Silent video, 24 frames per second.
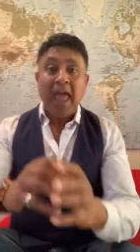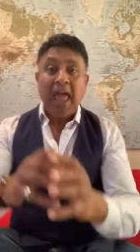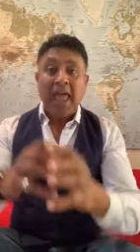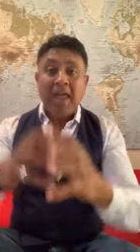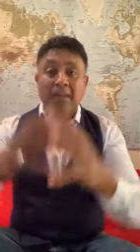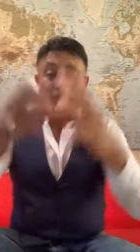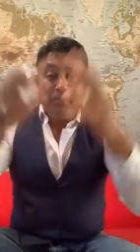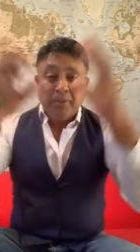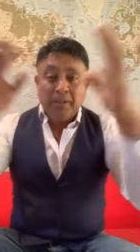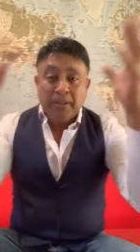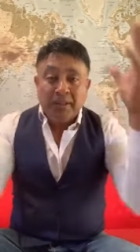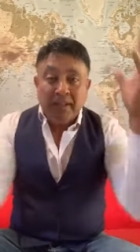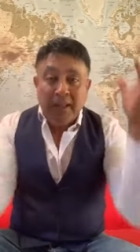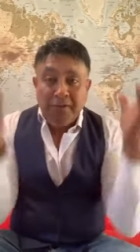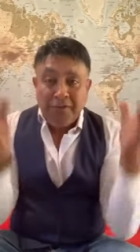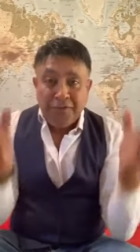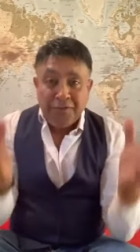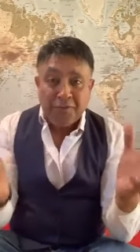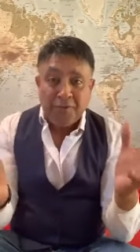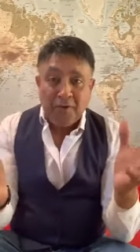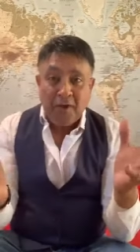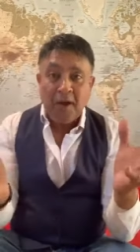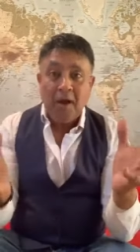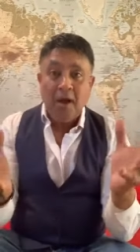a
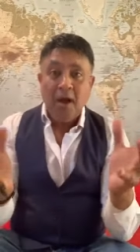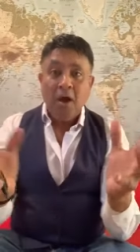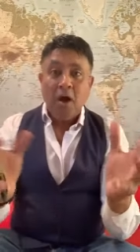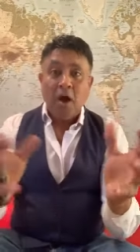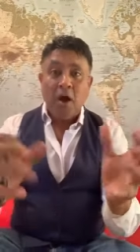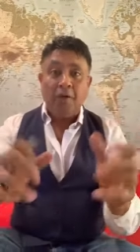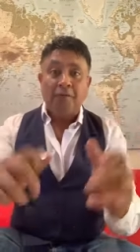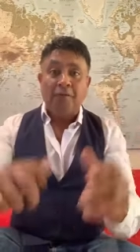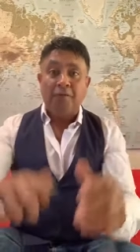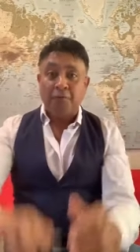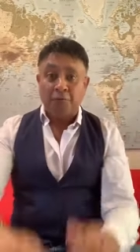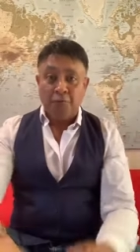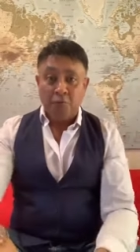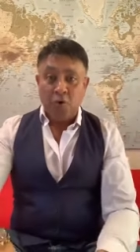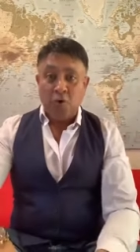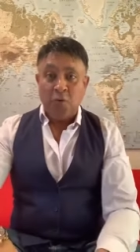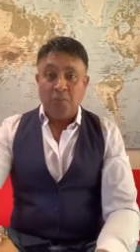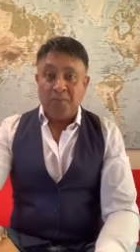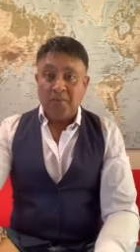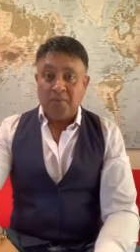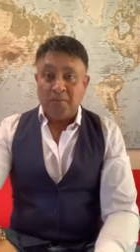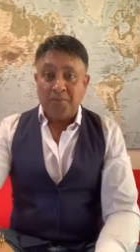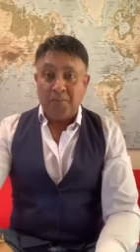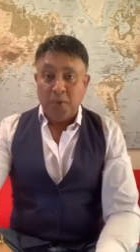plethora of
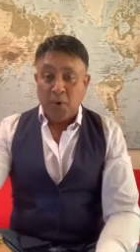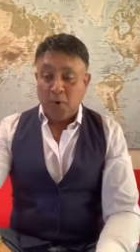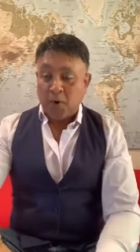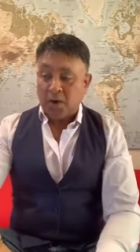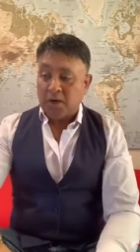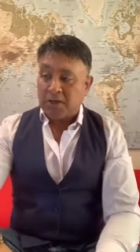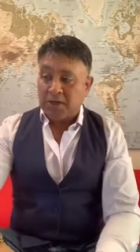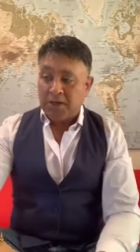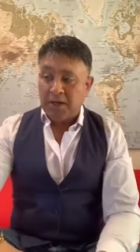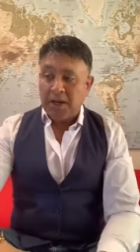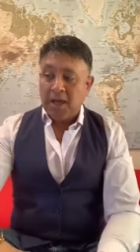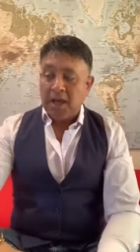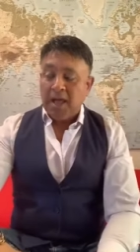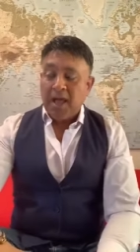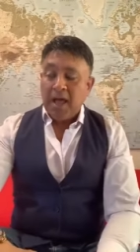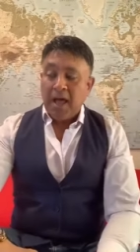rooms booked.